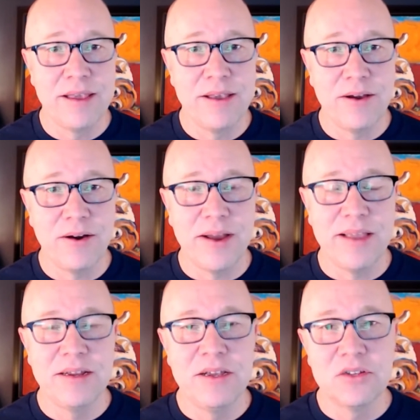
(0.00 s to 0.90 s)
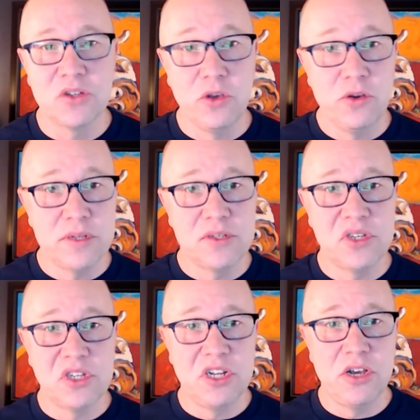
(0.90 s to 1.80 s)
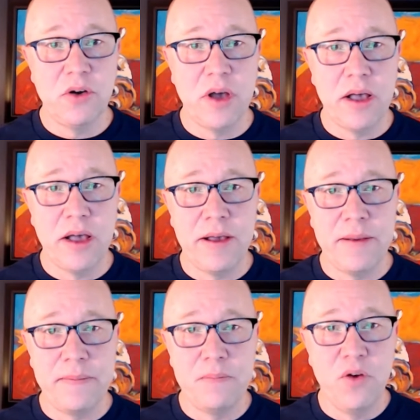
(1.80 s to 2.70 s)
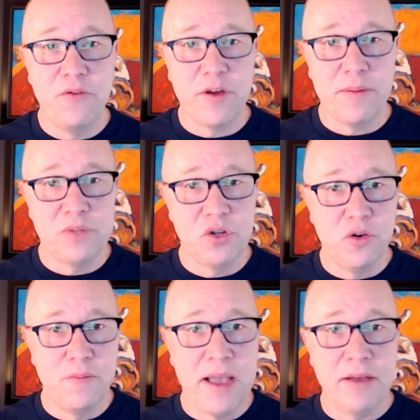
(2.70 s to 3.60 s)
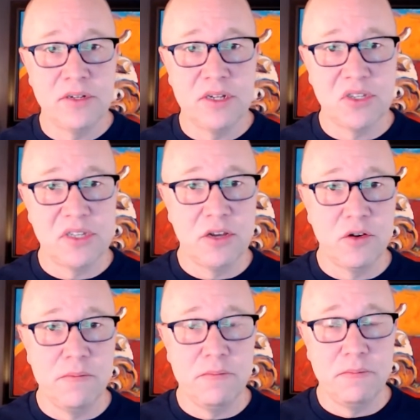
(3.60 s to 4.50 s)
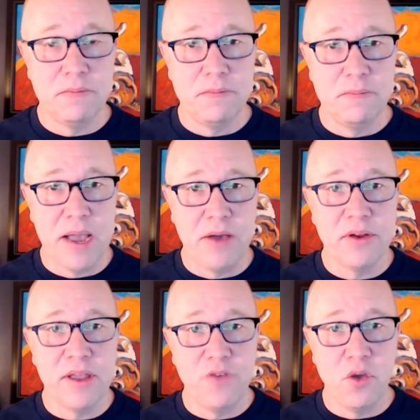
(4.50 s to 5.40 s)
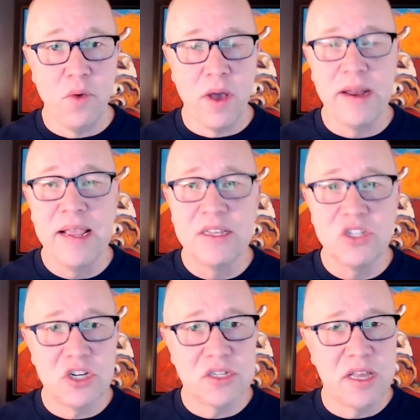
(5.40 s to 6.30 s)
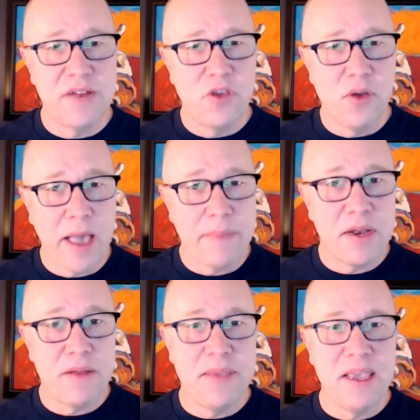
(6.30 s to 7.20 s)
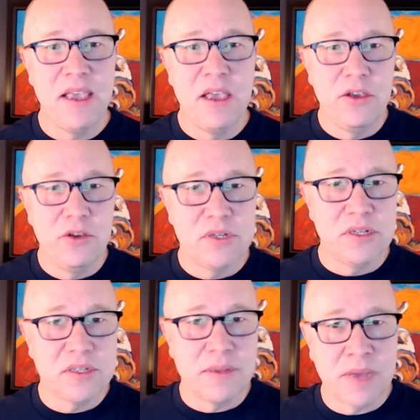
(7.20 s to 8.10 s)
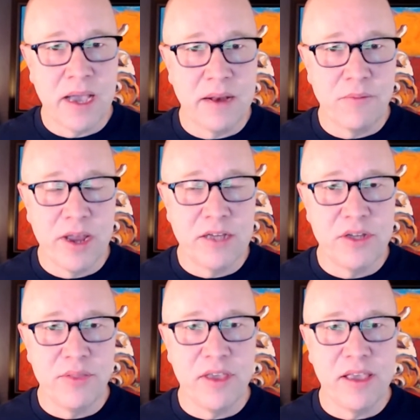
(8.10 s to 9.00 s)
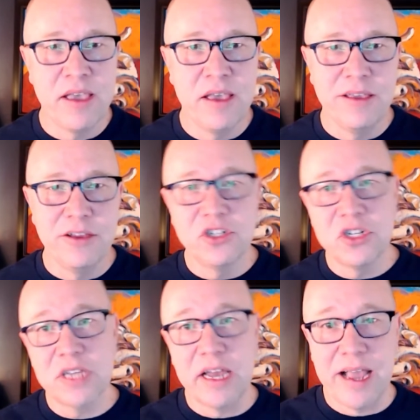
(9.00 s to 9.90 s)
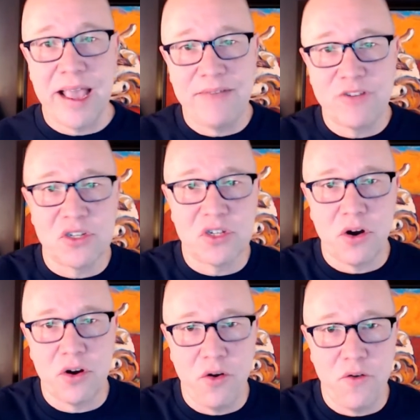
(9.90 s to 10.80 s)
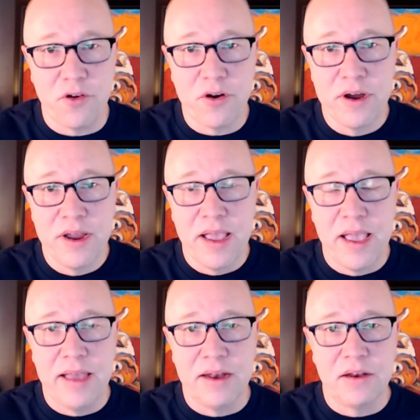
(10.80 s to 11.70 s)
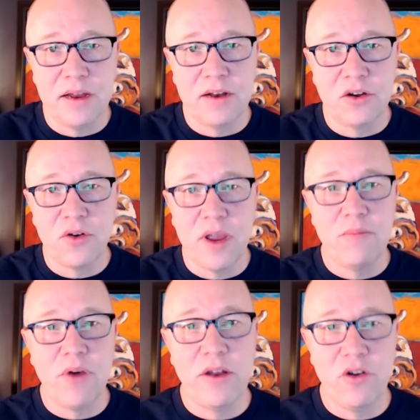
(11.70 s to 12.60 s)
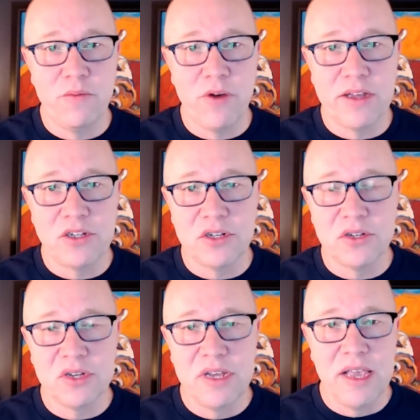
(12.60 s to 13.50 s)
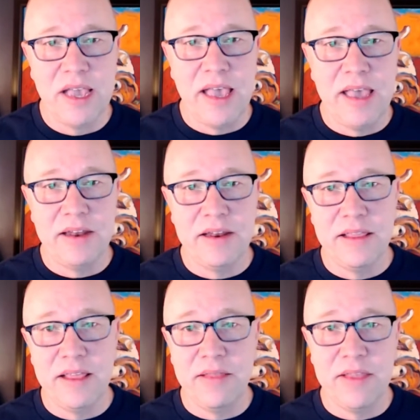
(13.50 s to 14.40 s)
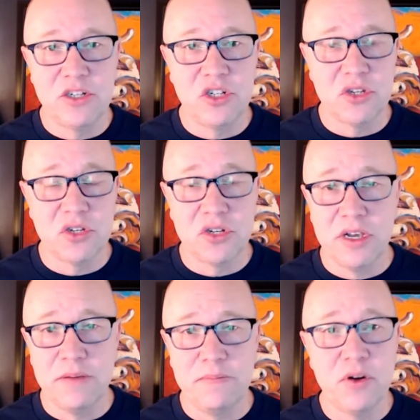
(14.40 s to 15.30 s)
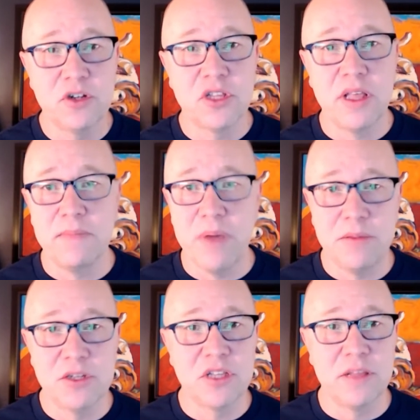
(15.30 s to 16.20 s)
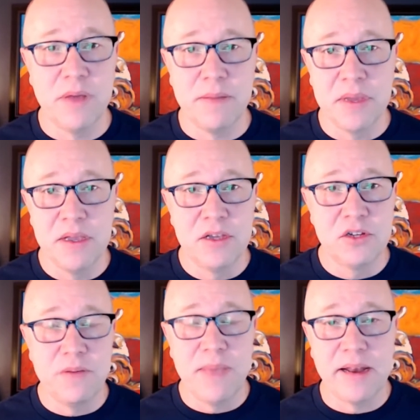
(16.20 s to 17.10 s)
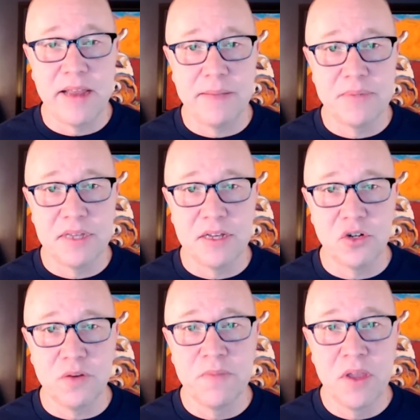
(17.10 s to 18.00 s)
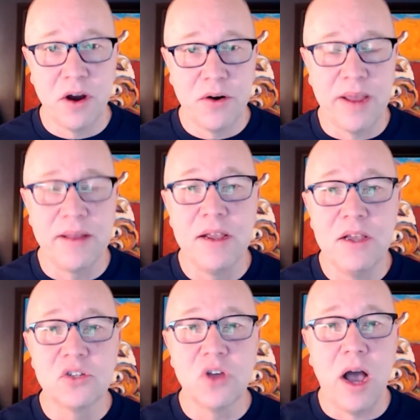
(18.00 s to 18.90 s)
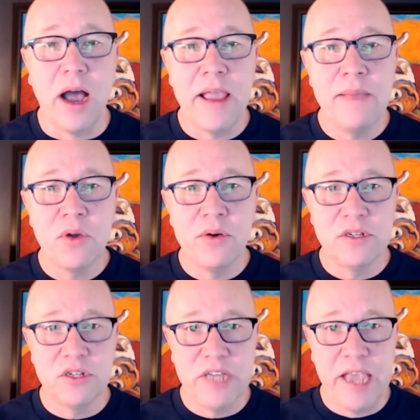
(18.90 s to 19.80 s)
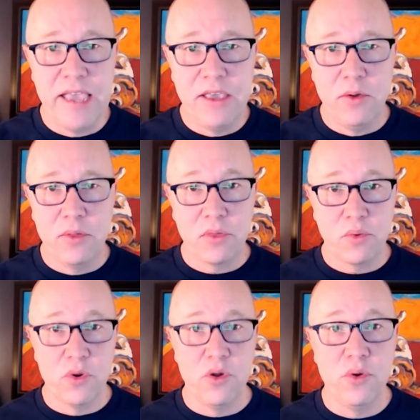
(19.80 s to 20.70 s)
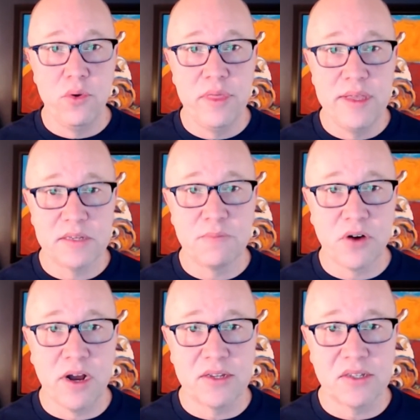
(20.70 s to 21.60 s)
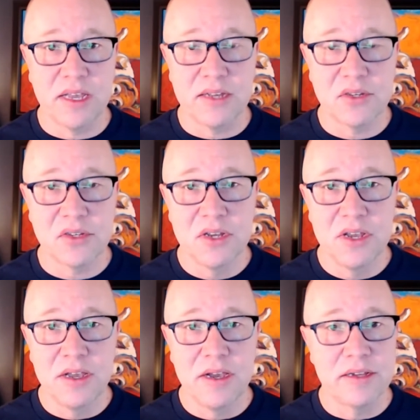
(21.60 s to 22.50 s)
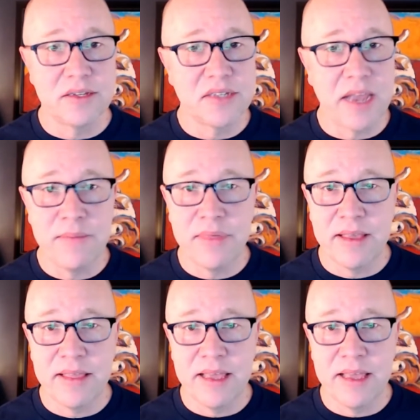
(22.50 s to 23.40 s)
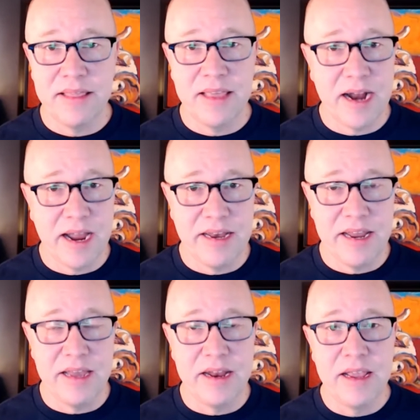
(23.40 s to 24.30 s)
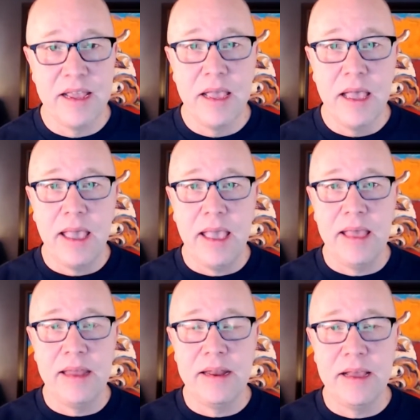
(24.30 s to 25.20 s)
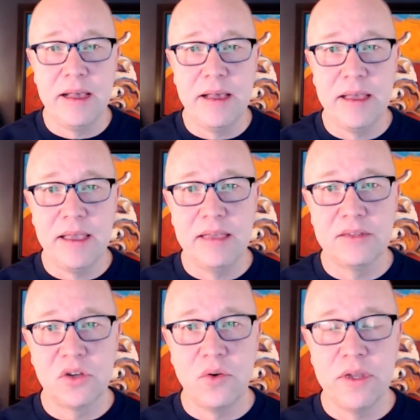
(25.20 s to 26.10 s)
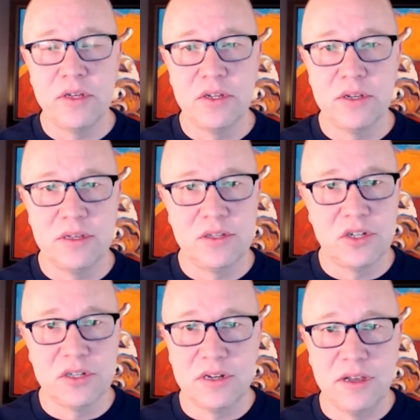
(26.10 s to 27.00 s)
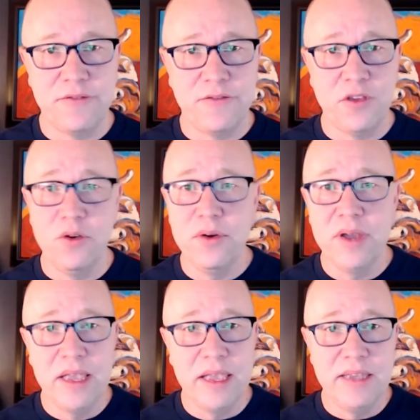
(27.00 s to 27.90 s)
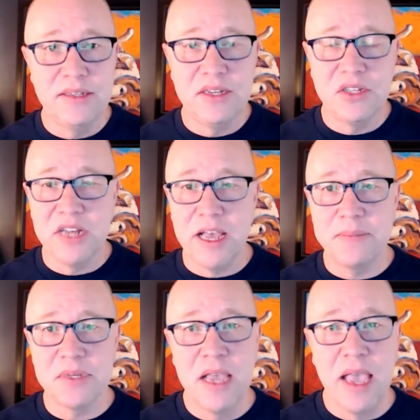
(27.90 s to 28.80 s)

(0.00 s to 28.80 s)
All right. So you can still move from dual bound to single bound if you want. It's just that if you happen to be using some kind of branching thing, you're just going to have to start over and create brand new branches and then just publish them up to MadCap Central. All right. So I am going to take you through this process. Same thing that I did. And it's just a few easy steps.